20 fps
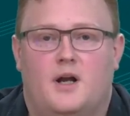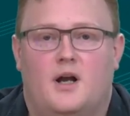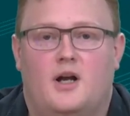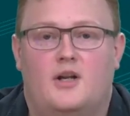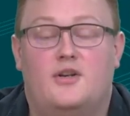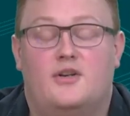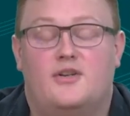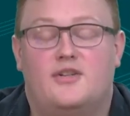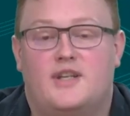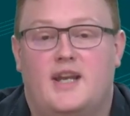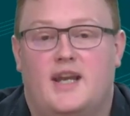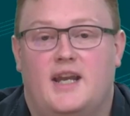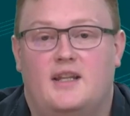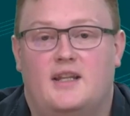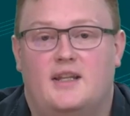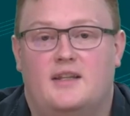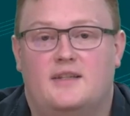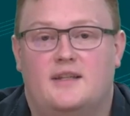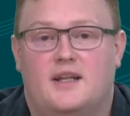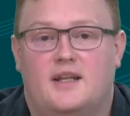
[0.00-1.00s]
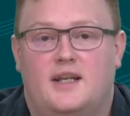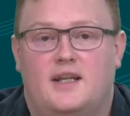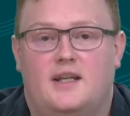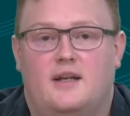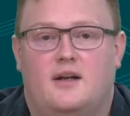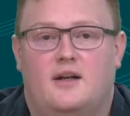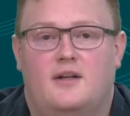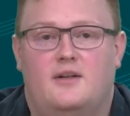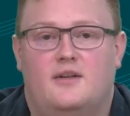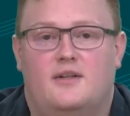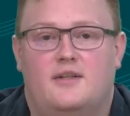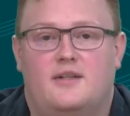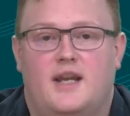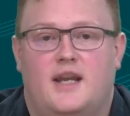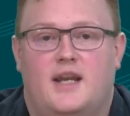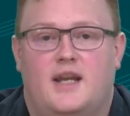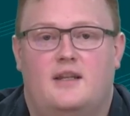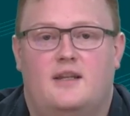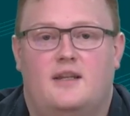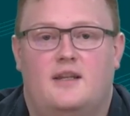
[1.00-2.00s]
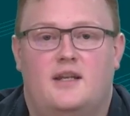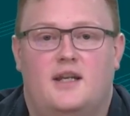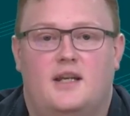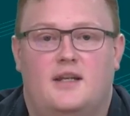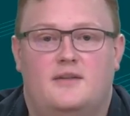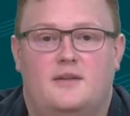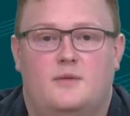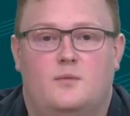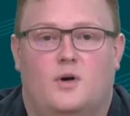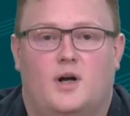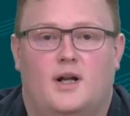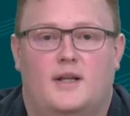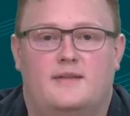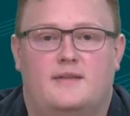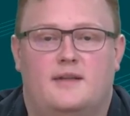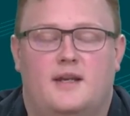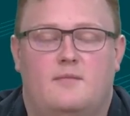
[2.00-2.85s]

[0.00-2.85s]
understand the city, understand the needs and wants,